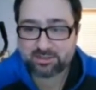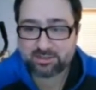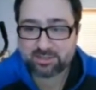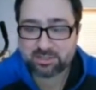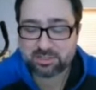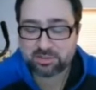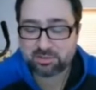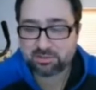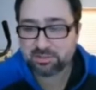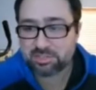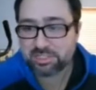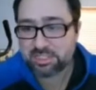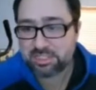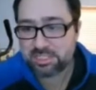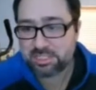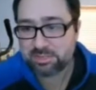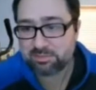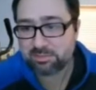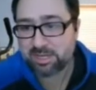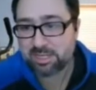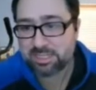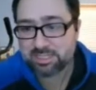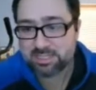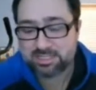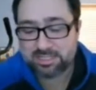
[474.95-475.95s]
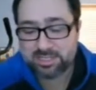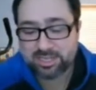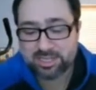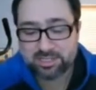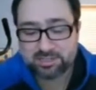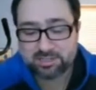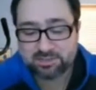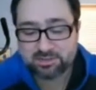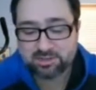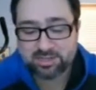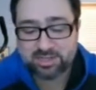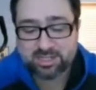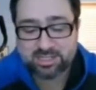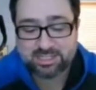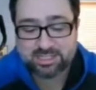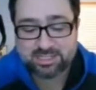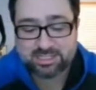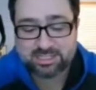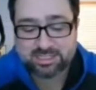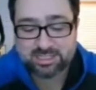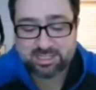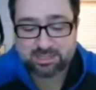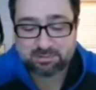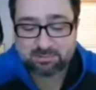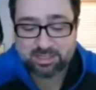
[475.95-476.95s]
There's no GT bosses androids.
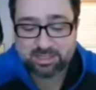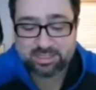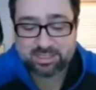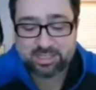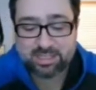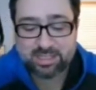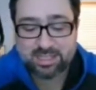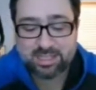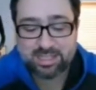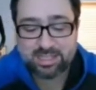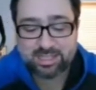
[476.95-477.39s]
It's like, what?